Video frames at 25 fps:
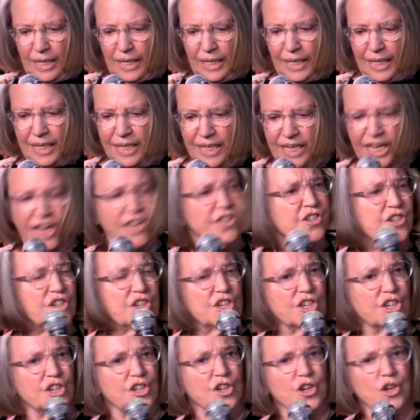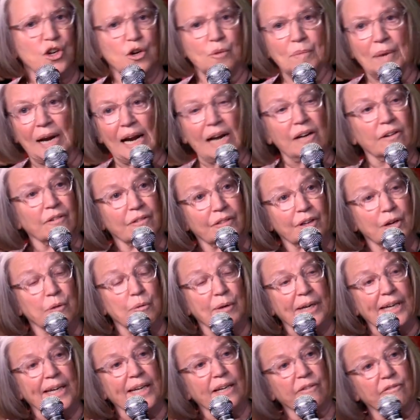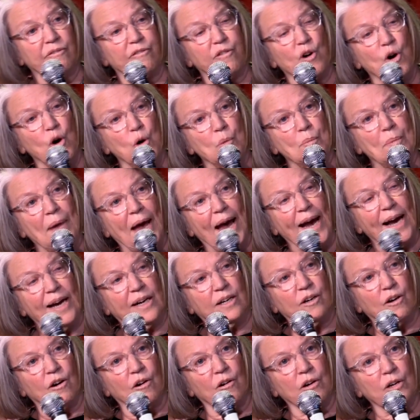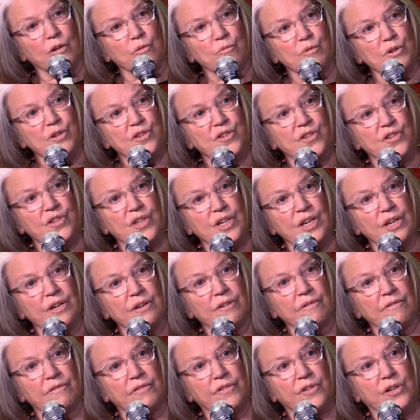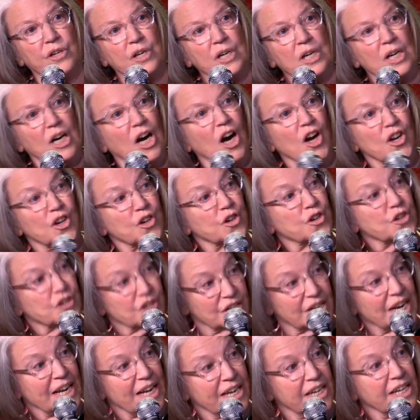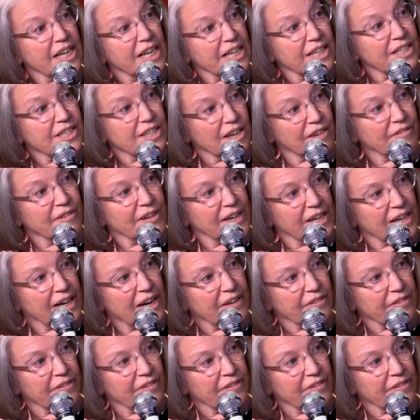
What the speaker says: contested term, and I don't think we can fall back on received understandings of it.